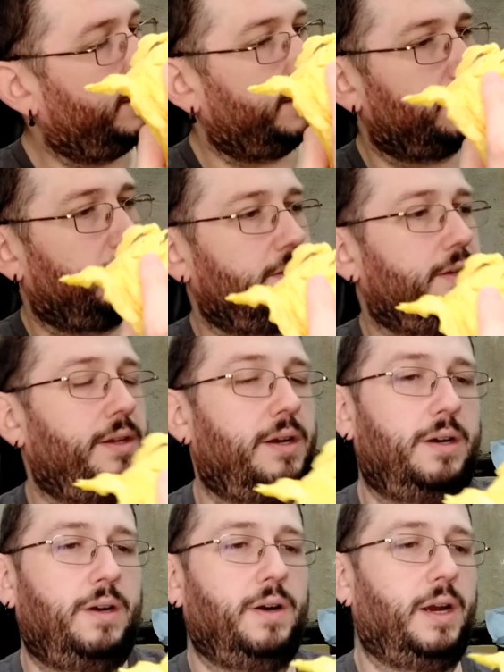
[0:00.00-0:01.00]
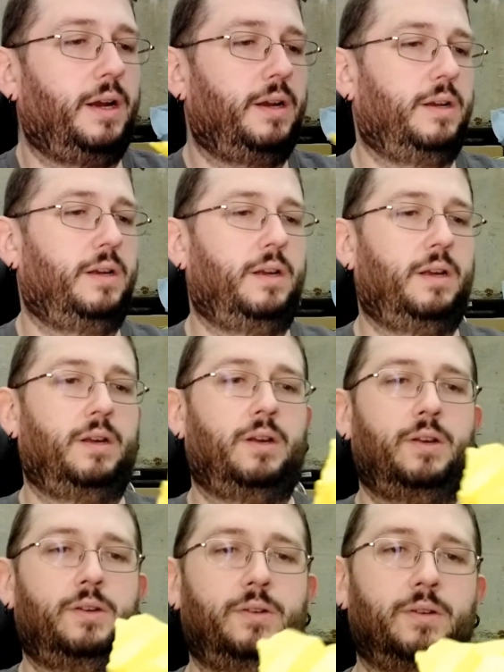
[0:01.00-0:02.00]
That's all that's in there. Okay.
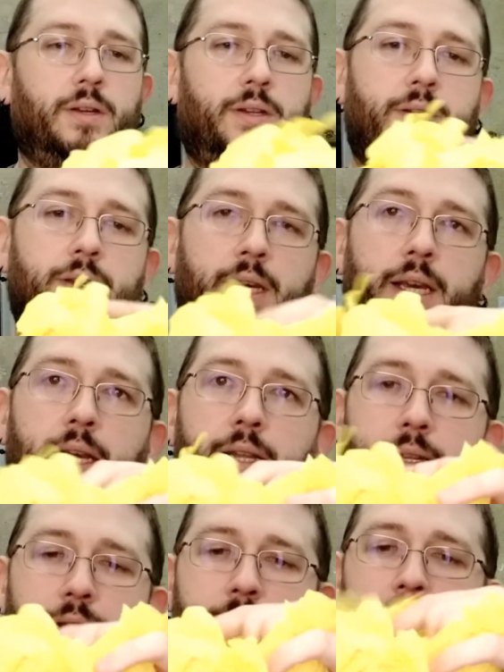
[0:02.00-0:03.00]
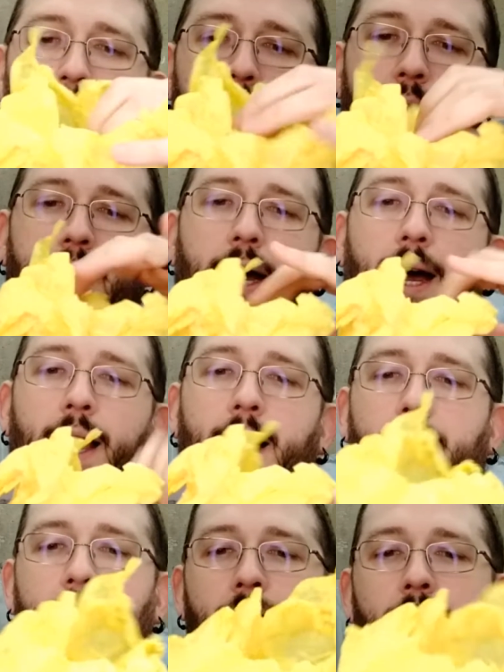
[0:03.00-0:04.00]
So let's see what we got.
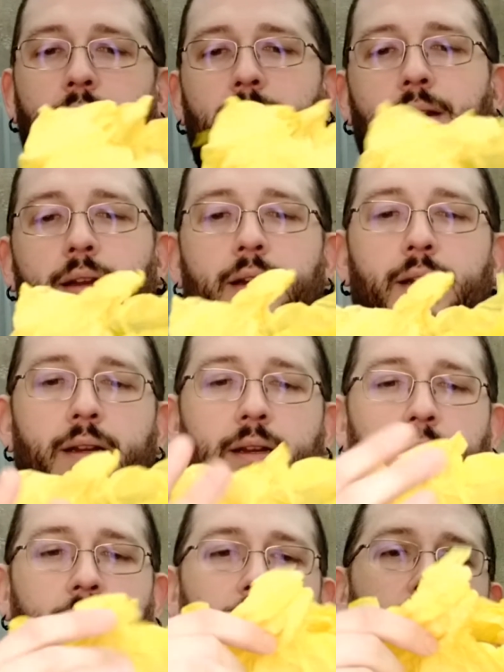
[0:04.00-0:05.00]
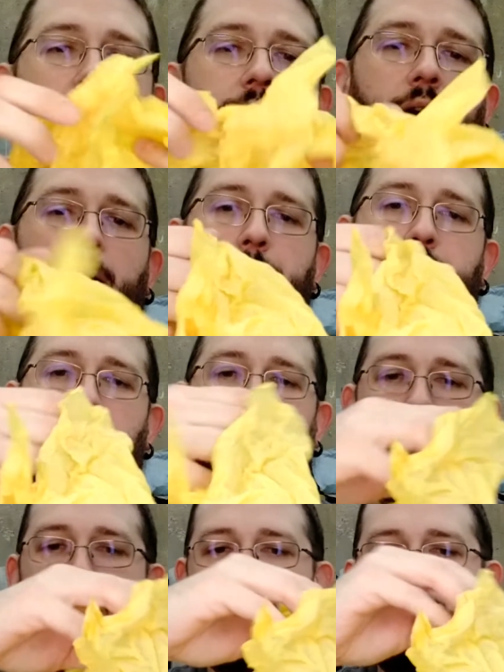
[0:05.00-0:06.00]
I want to drop it.
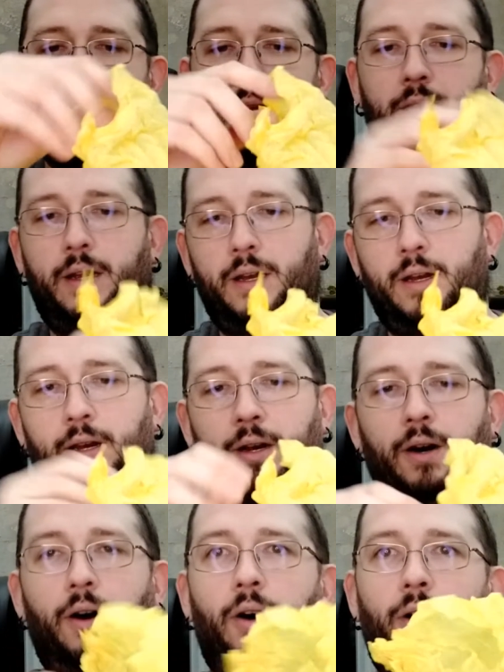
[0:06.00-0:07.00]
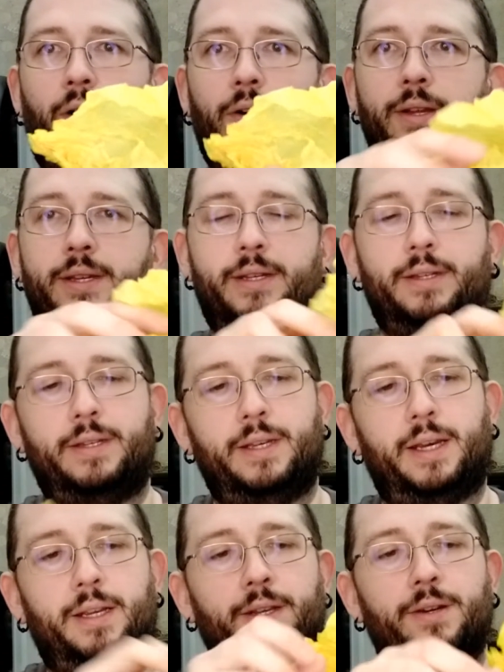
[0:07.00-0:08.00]
Oh, this is
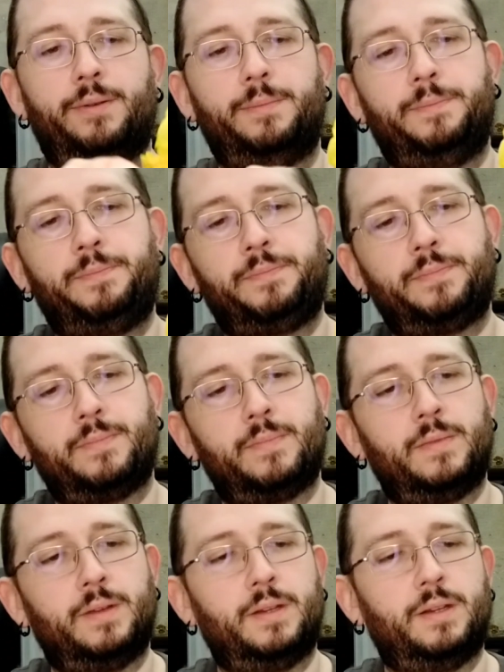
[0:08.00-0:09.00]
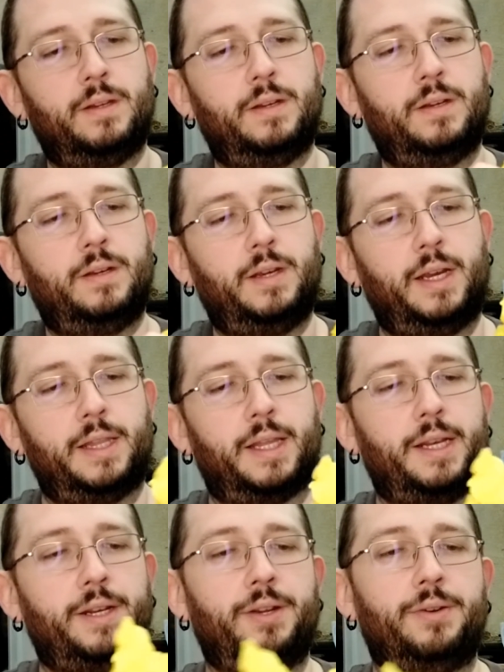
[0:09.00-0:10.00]
sick, dude. And
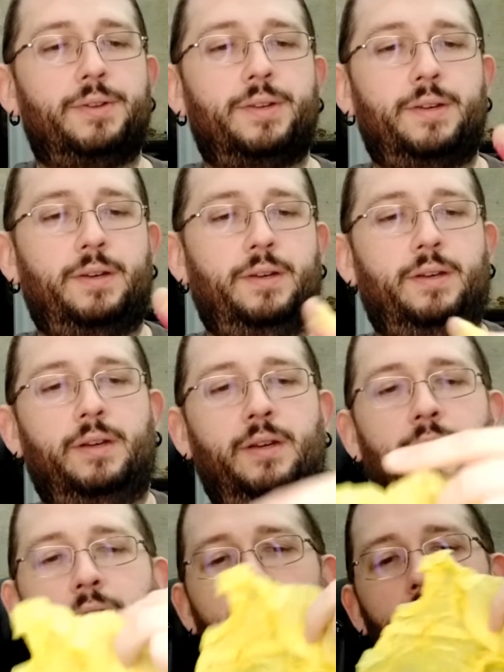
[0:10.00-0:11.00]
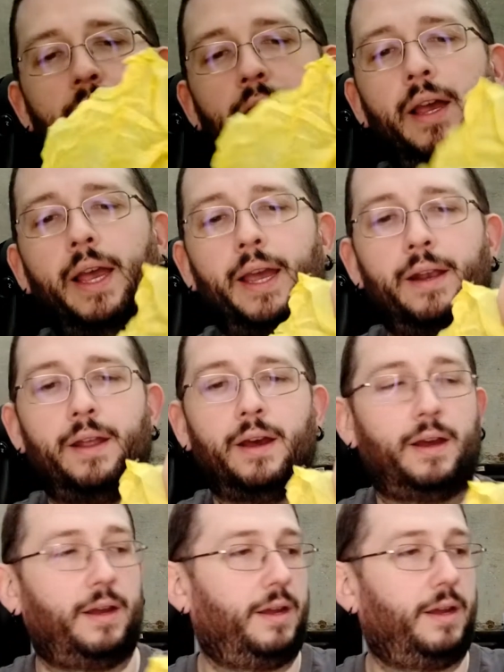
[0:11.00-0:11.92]
lady dudes. And